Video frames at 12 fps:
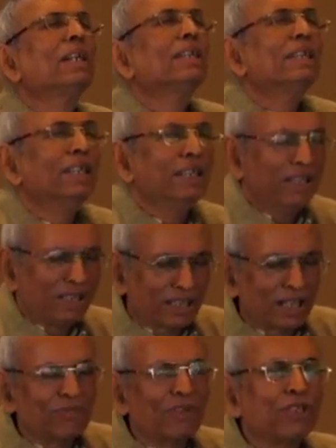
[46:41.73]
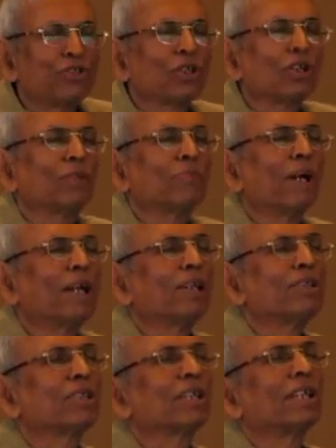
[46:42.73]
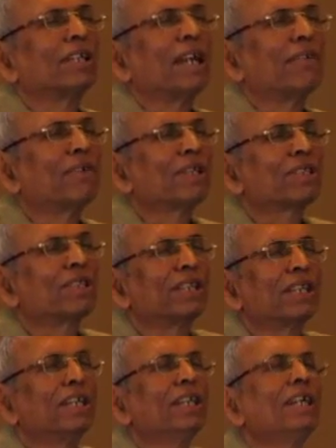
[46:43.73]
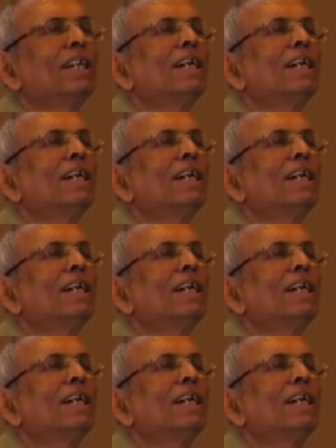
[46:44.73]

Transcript: the Convention on Biological Diversity